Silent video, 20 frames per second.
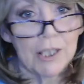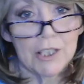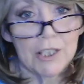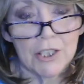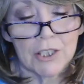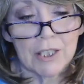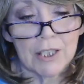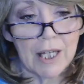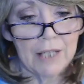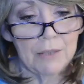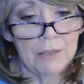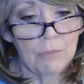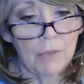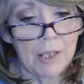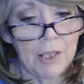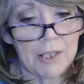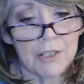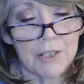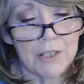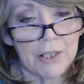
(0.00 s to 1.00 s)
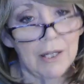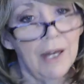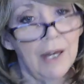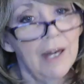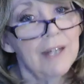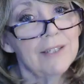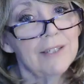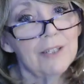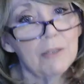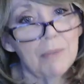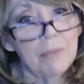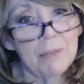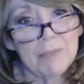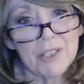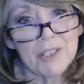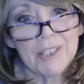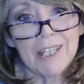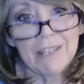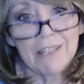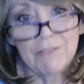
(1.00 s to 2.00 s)
I just kind of wanted to, you know, maybe
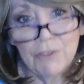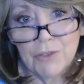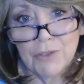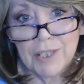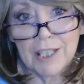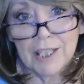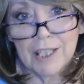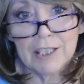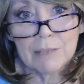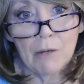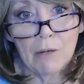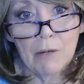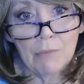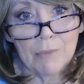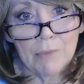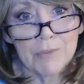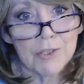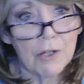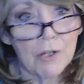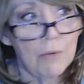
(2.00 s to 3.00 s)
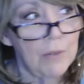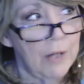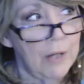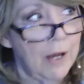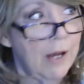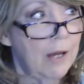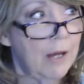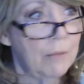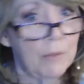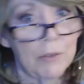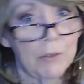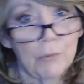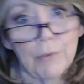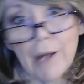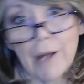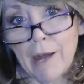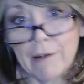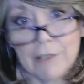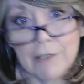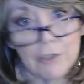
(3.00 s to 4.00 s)
just say a few things about what was going on, whether we
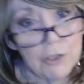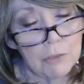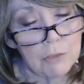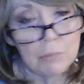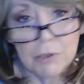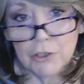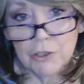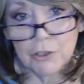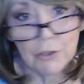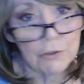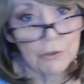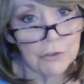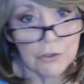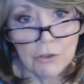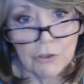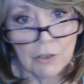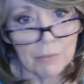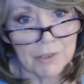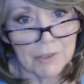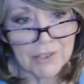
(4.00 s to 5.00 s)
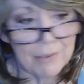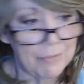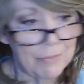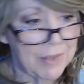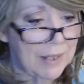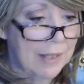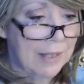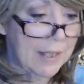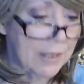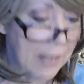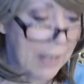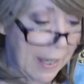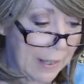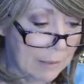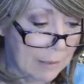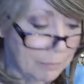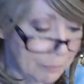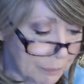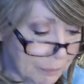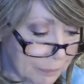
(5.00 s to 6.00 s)
had a stupid snowstorm or something like
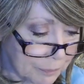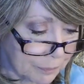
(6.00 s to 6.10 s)
that